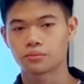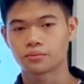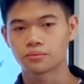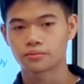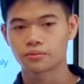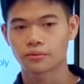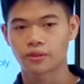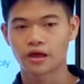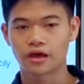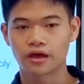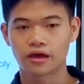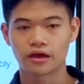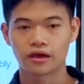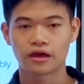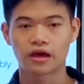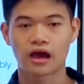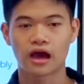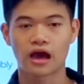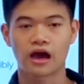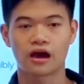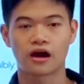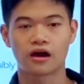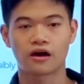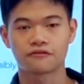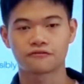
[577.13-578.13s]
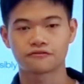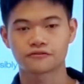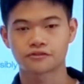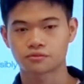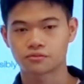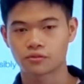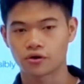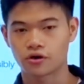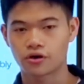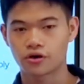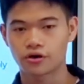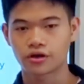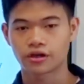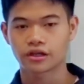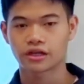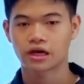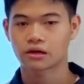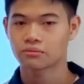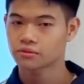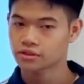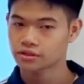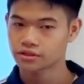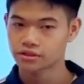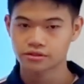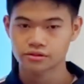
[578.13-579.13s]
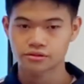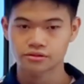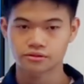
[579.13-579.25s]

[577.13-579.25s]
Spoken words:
They have small in numbers,